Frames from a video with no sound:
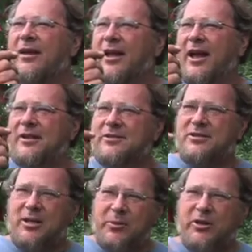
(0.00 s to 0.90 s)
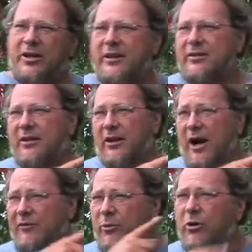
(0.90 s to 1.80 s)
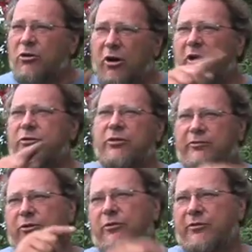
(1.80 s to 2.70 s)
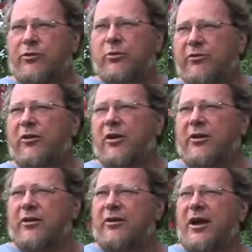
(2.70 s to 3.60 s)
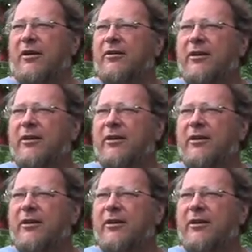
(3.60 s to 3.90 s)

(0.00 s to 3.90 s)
and typically the larva will crawl through the fruit, the fruit will fall on the ground.